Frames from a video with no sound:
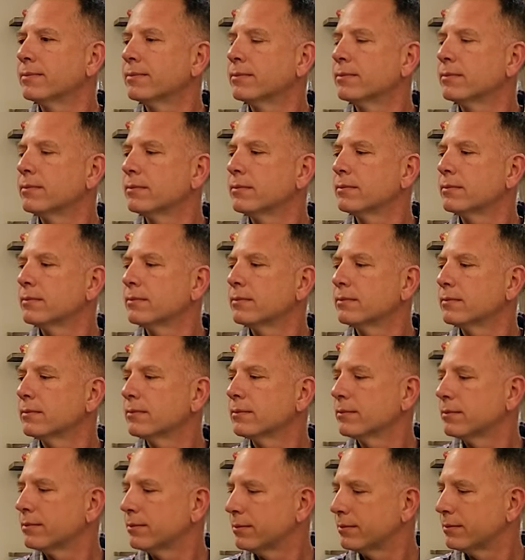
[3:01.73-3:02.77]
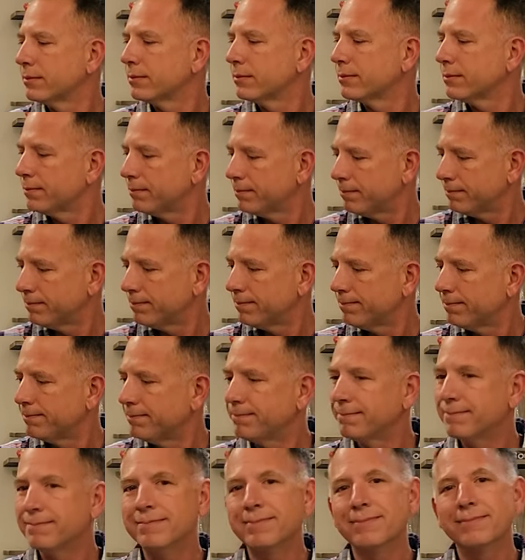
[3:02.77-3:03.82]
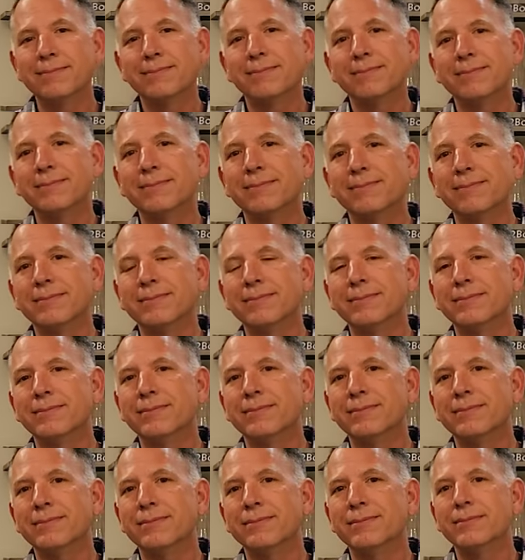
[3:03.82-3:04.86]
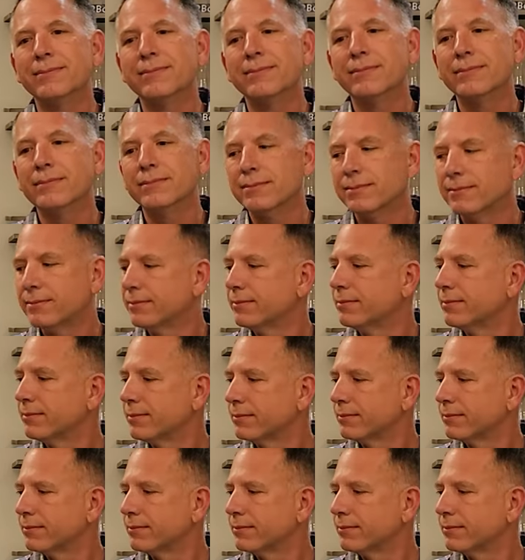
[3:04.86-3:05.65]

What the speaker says: (silent)